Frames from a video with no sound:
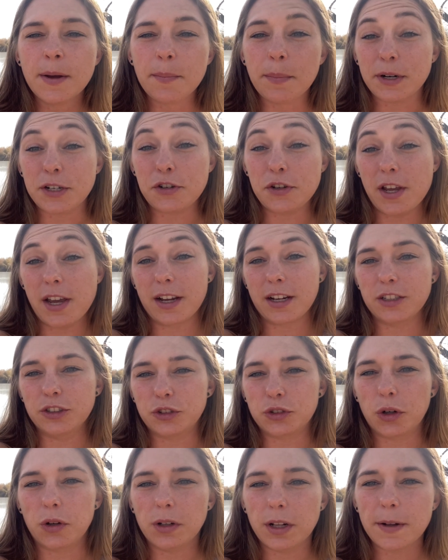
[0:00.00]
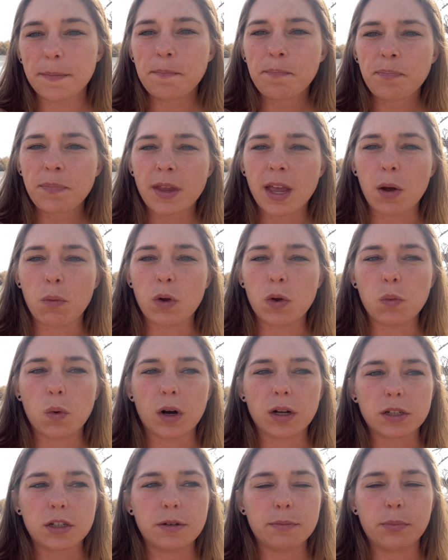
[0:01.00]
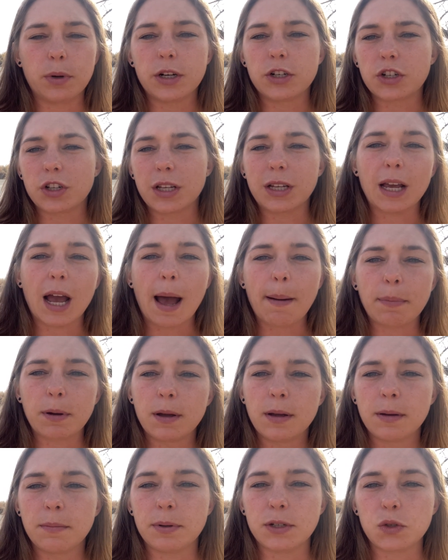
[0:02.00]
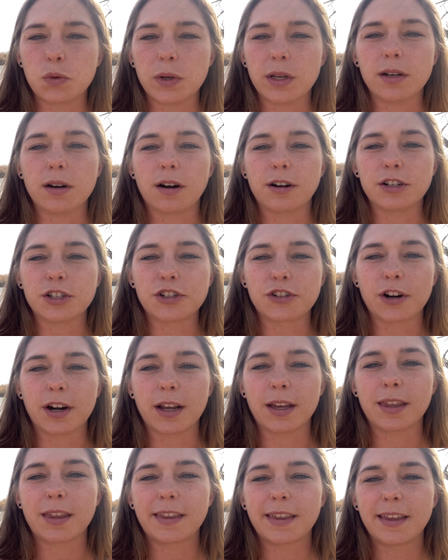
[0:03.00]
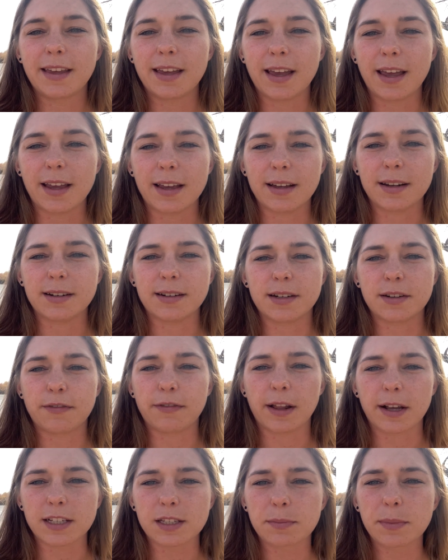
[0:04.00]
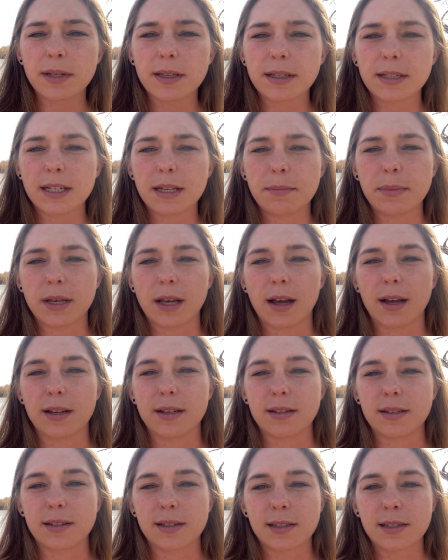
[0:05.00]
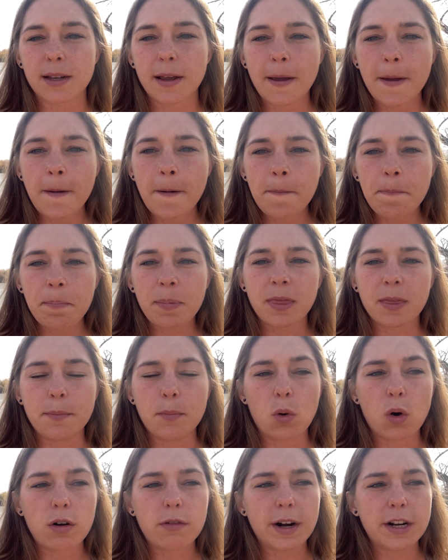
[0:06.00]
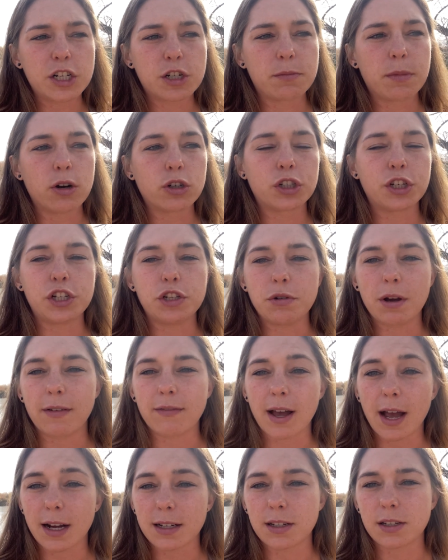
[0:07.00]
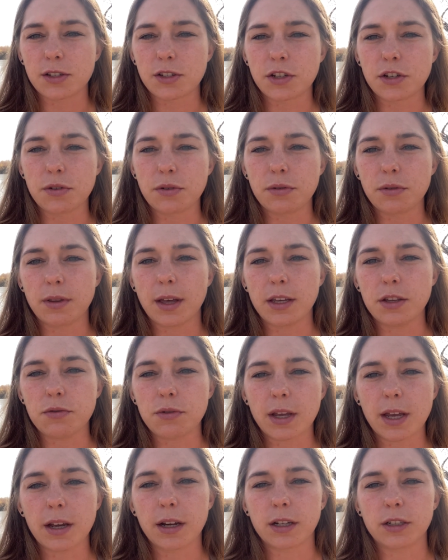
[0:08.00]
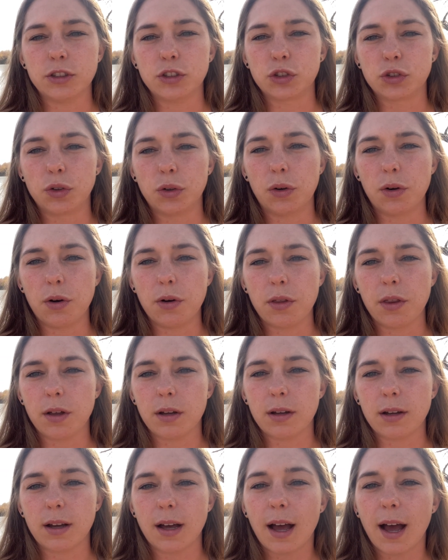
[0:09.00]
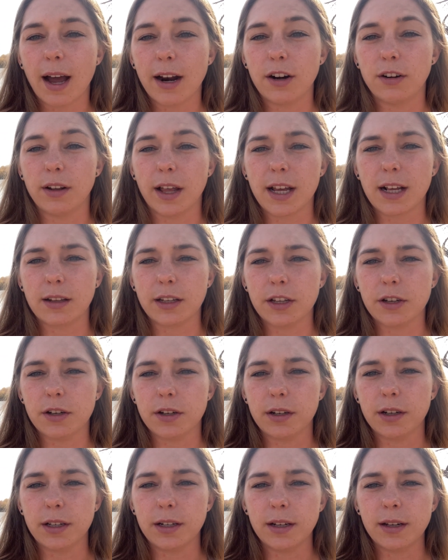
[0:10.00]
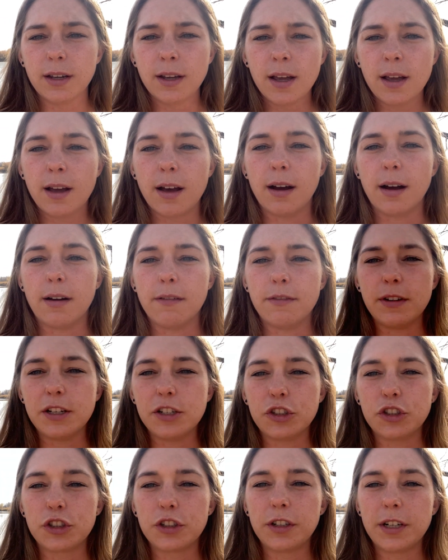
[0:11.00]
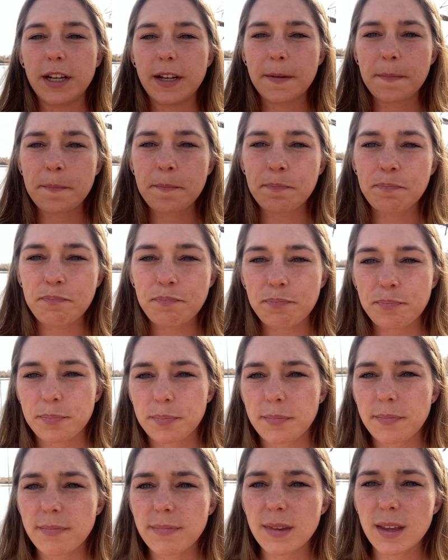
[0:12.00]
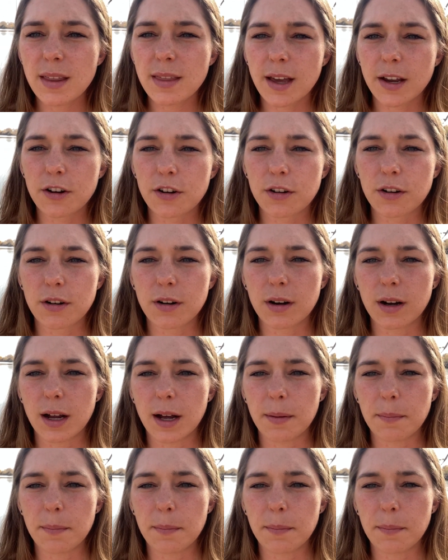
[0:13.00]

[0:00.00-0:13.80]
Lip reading: but you can't control it. And we want to bridge the gap between our strength and flexibility, because the more range of motion you have access to that you can't control, the higher likelihood of injury that you're,